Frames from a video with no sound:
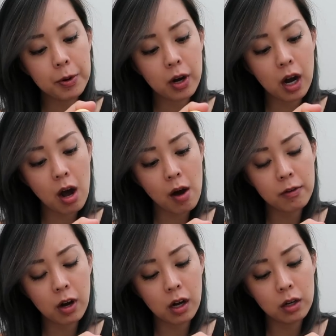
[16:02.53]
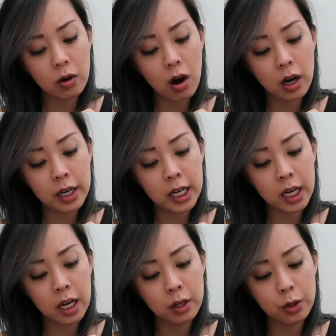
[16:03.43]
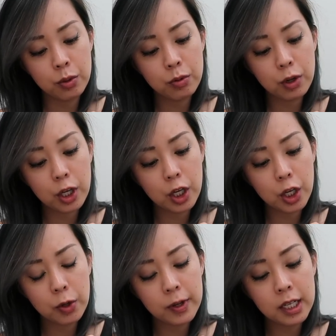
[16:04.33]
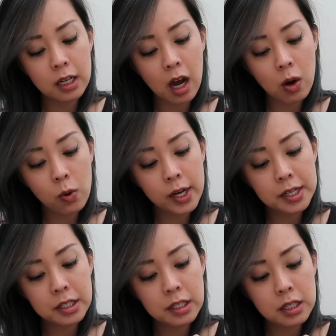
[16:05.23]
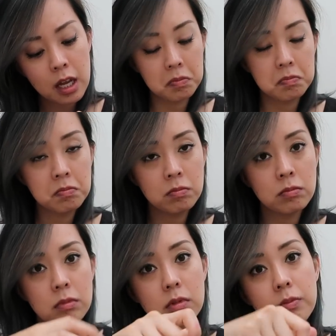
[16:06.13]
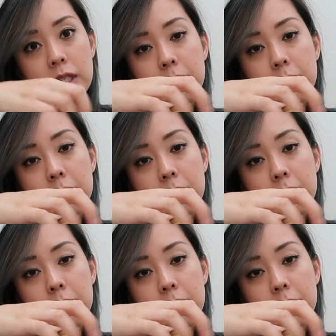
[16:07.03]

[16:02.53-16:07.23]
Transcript: apricot, avocado, argan, and kukui nut oils. Hmm, let me